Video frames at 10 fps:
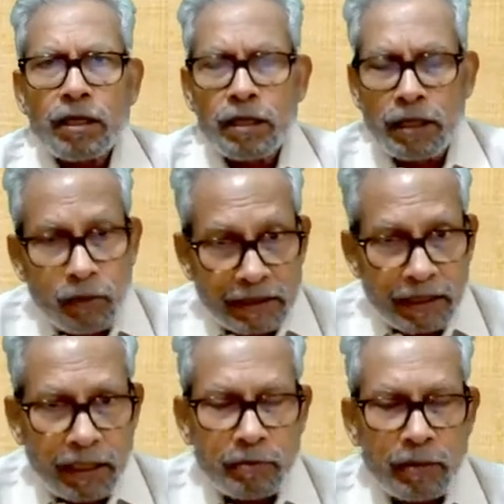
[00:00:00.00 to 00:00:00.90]
new
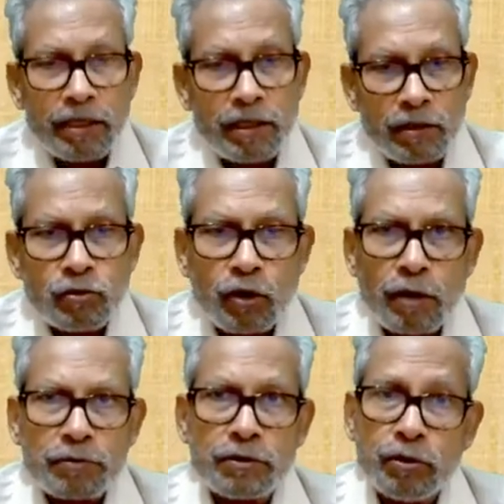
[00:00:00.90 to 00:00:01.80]
assignment, new
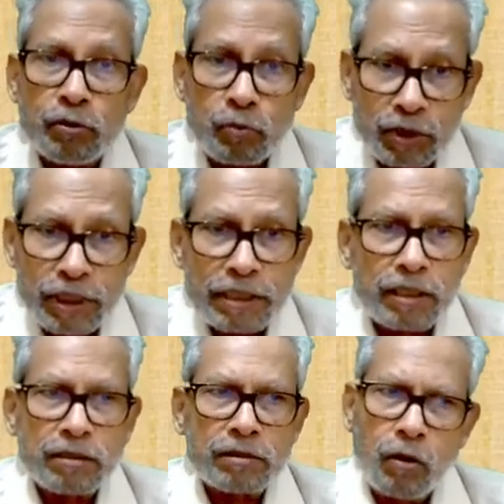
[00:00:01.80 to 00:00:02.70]
jobs, new positions.